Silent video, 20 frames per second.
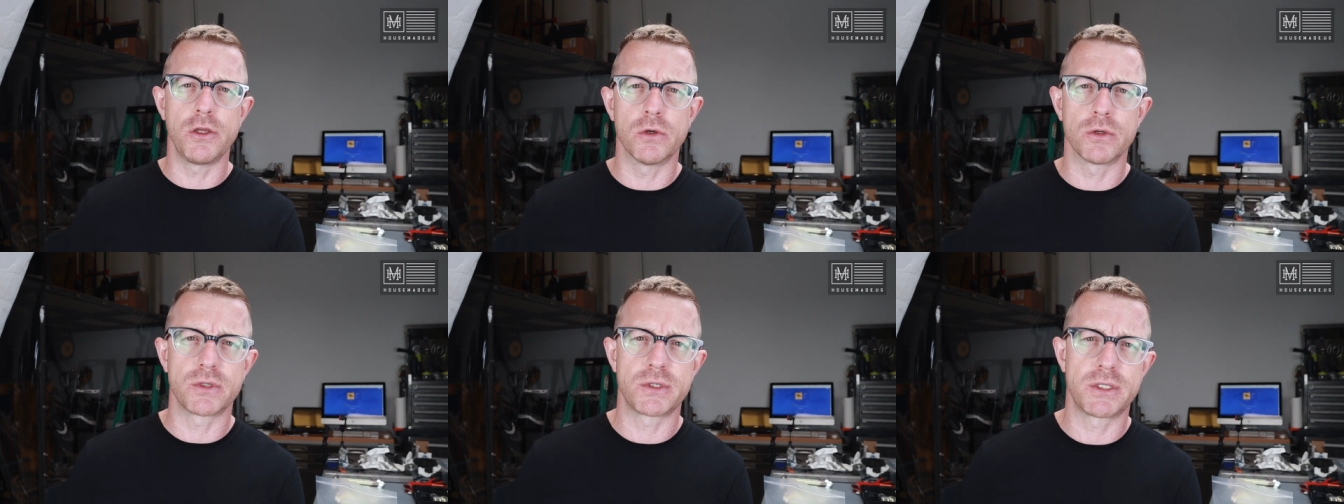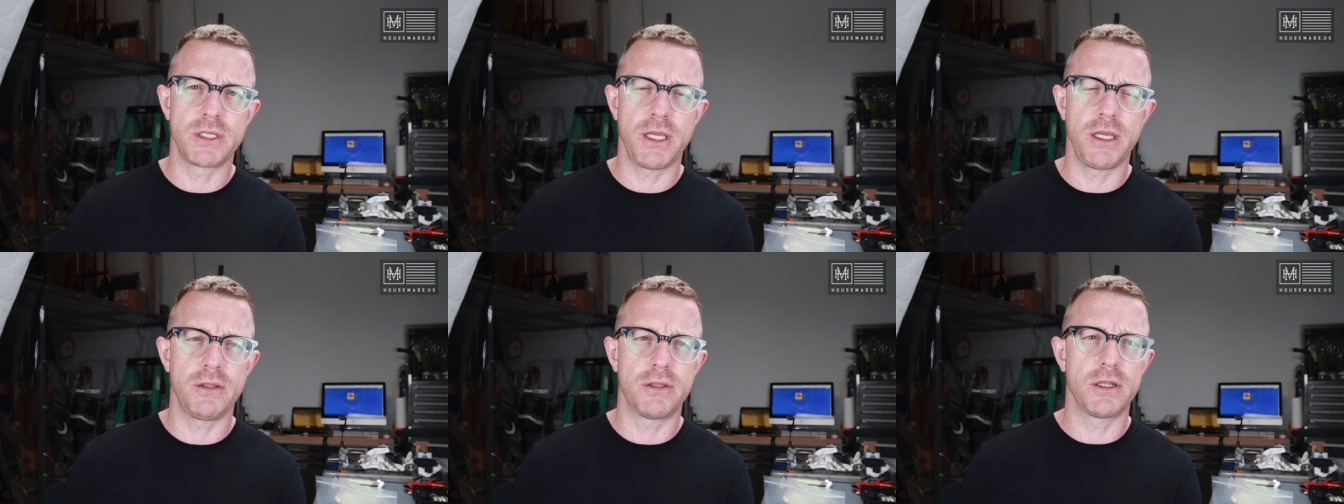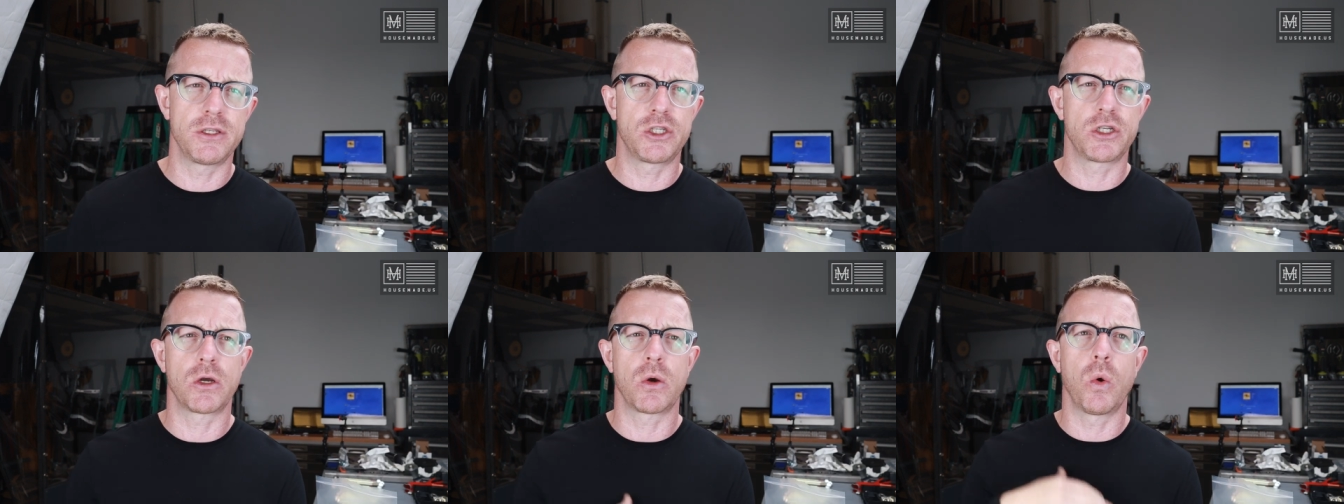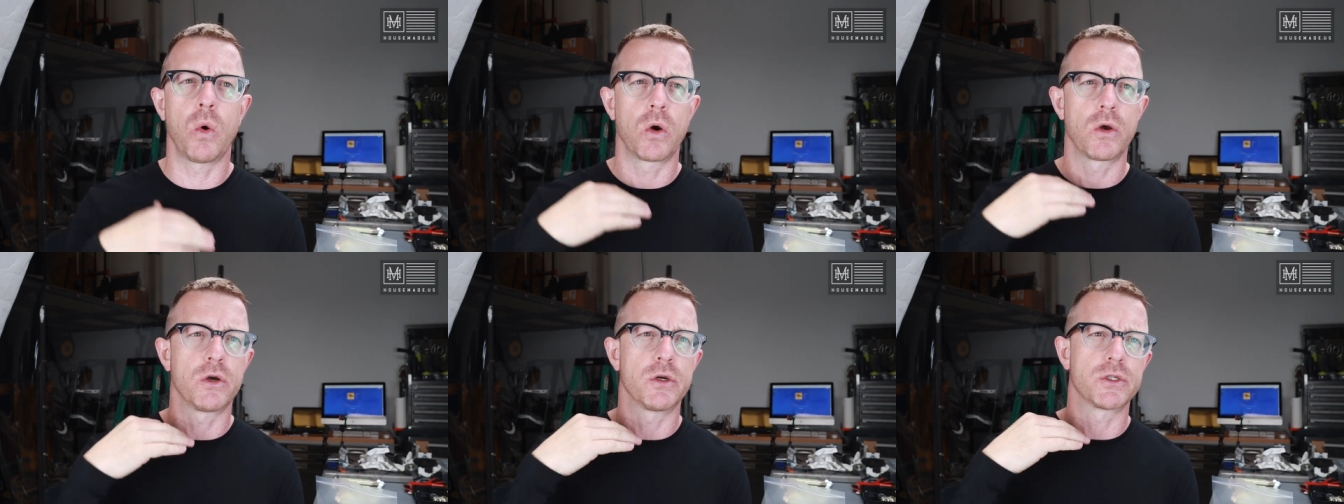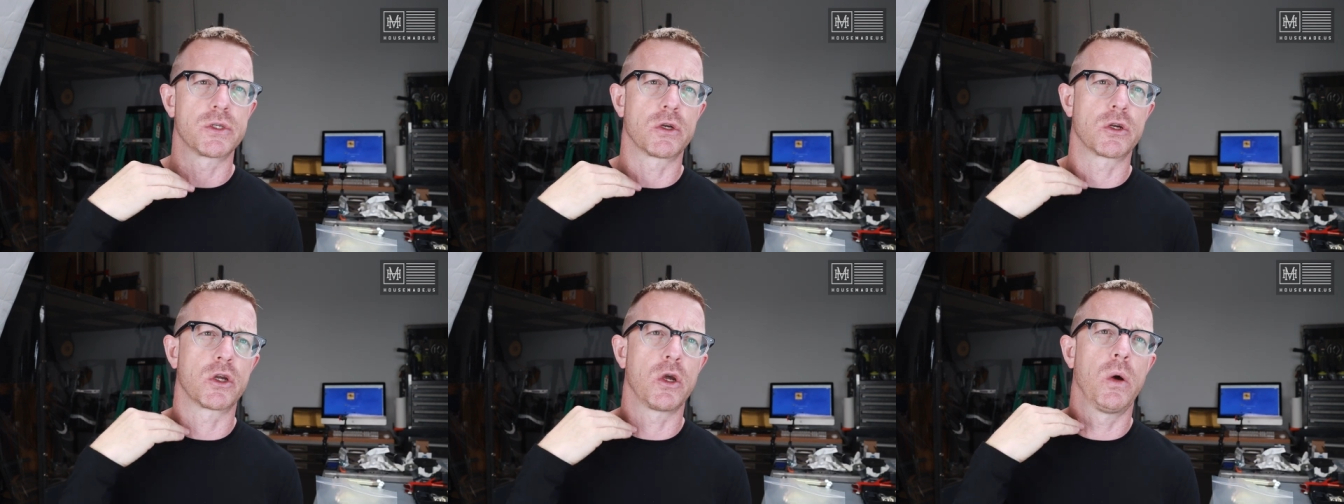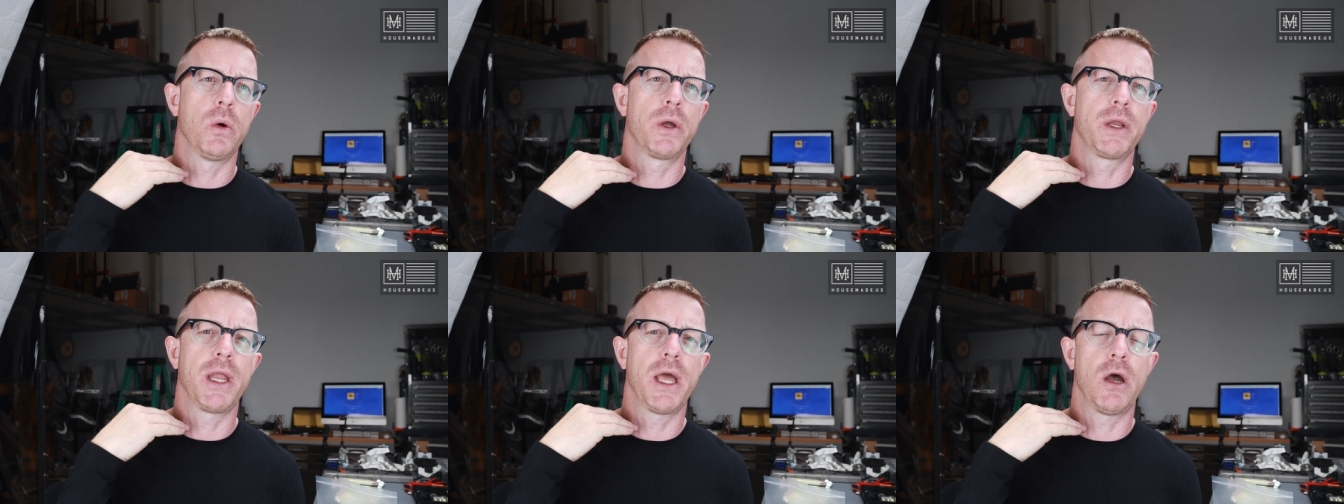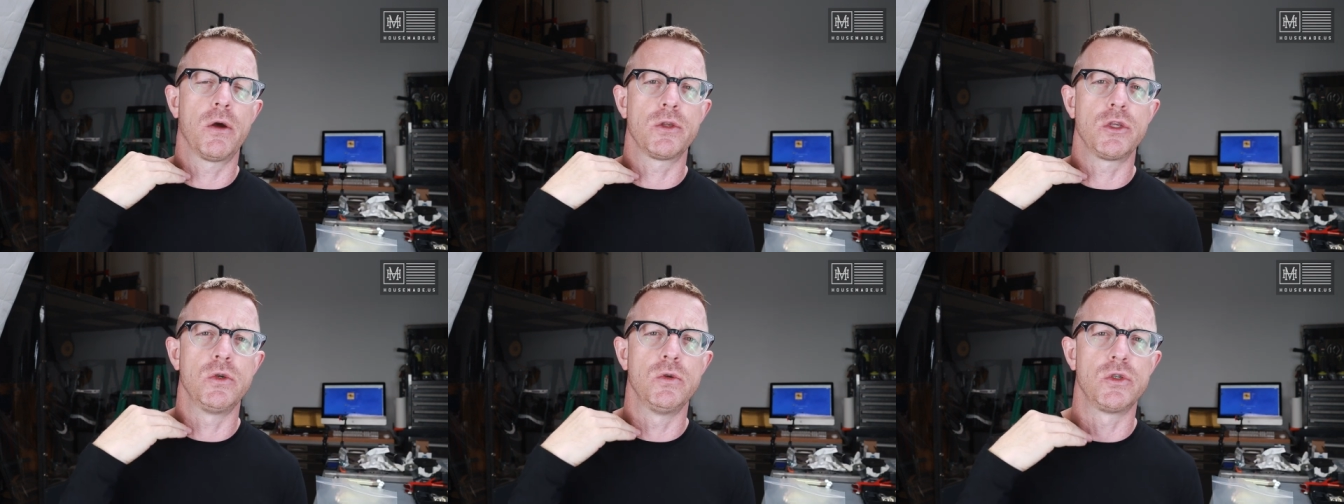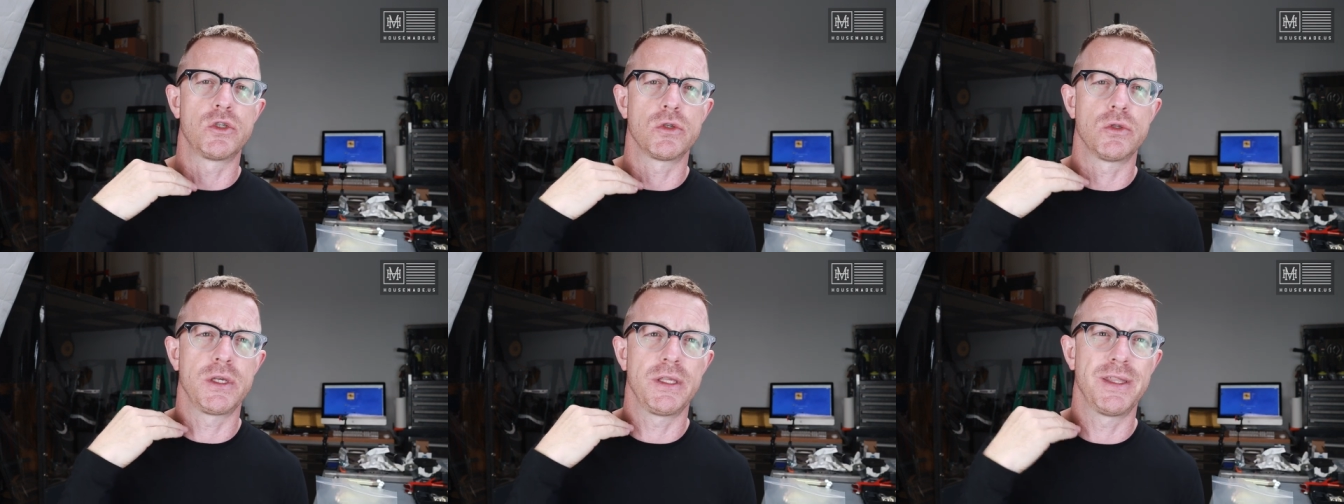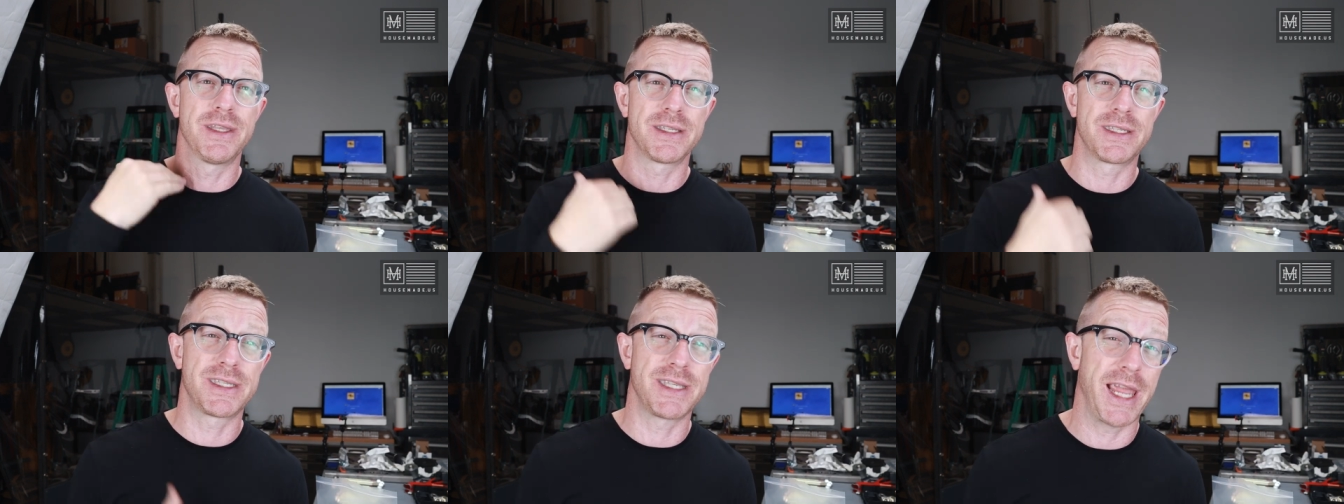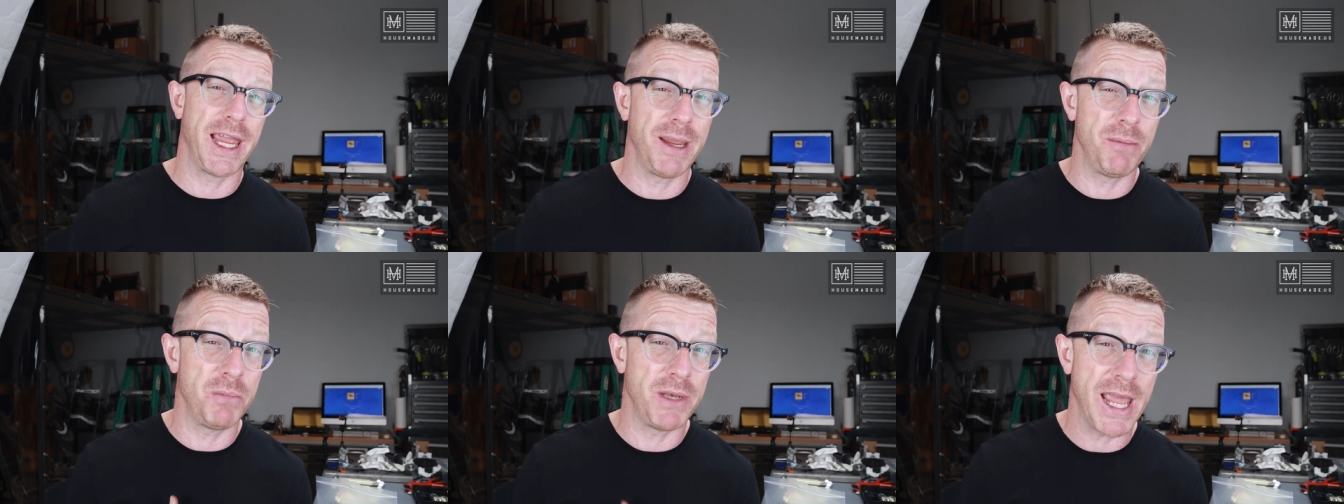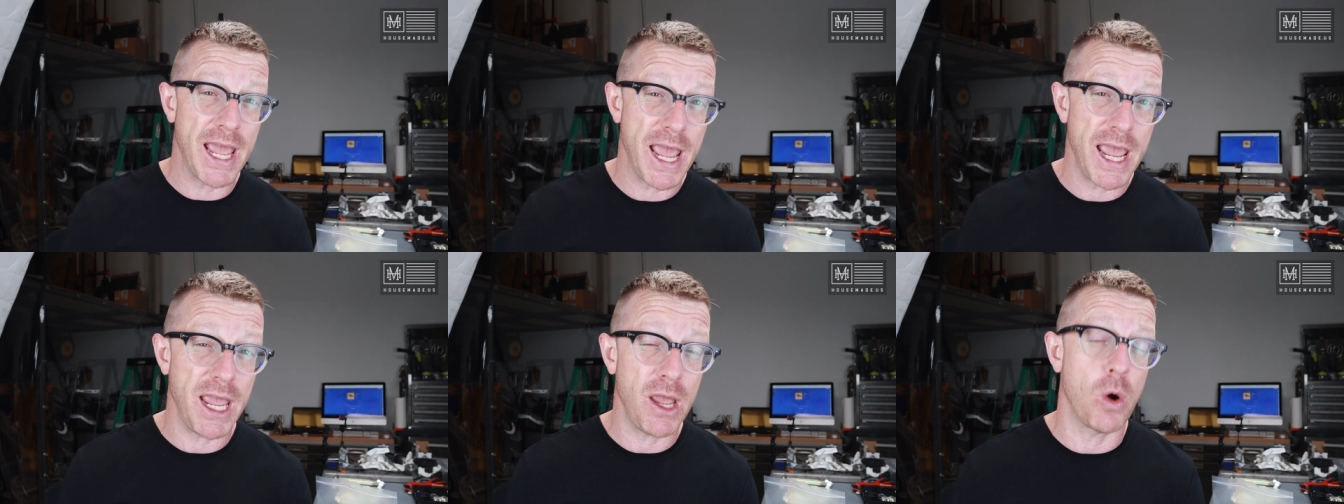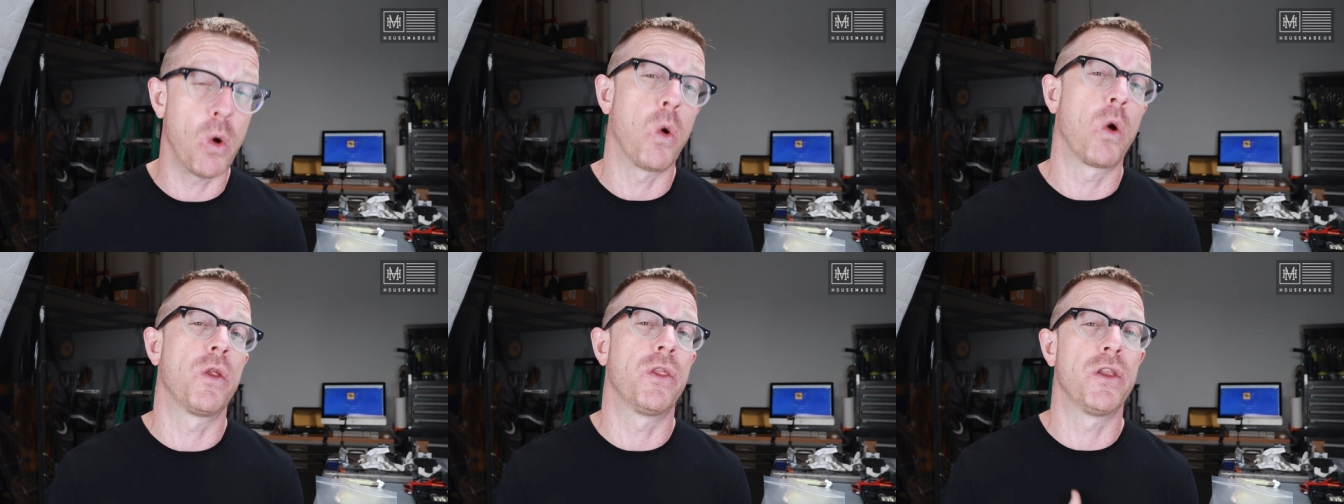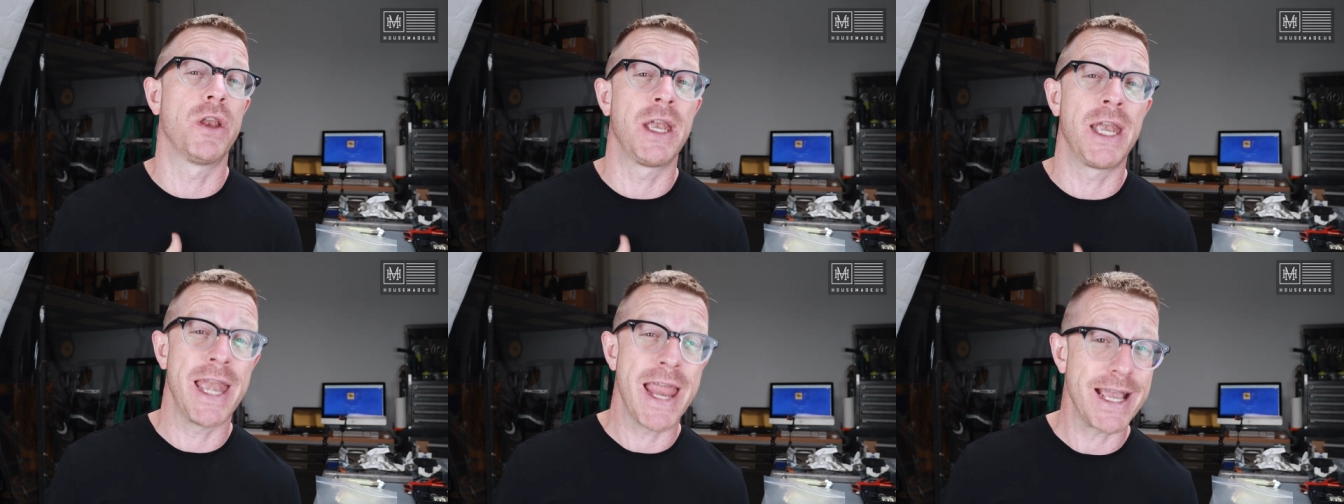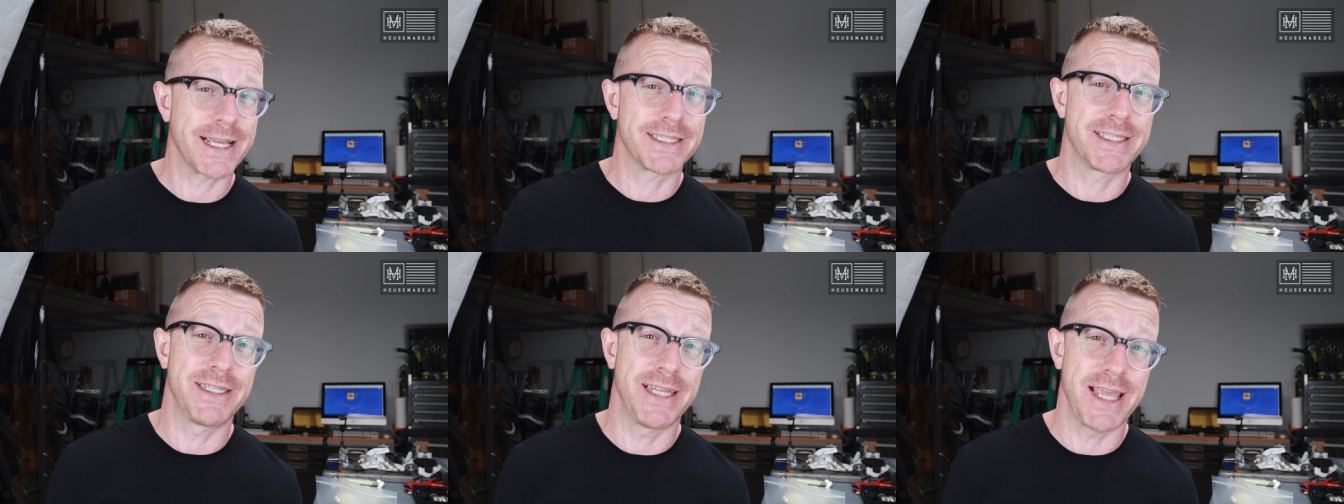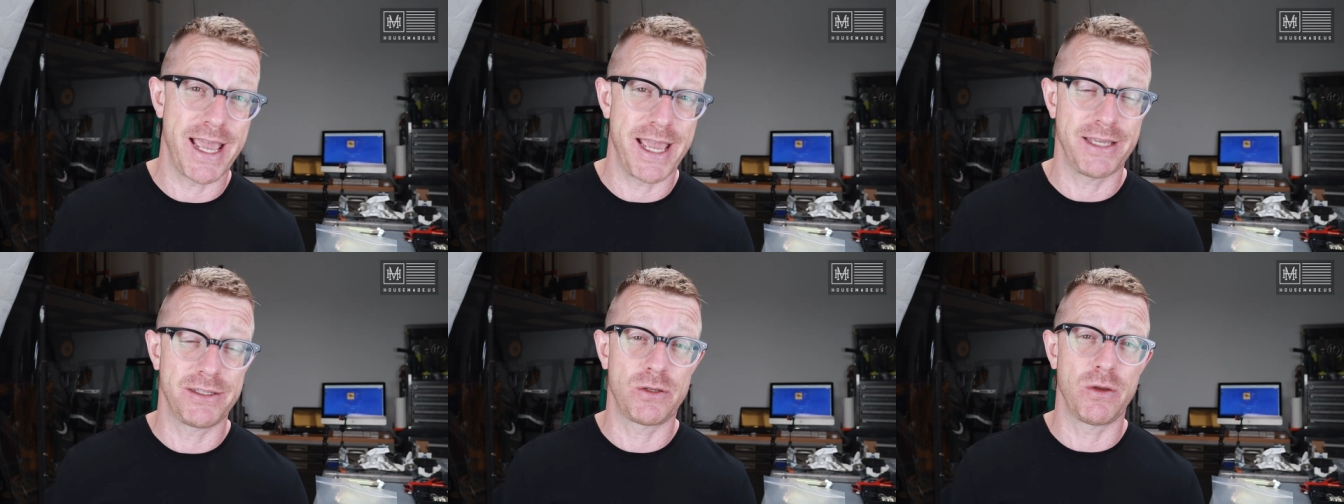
you'll see that your orders are going out usually the same day or the next day.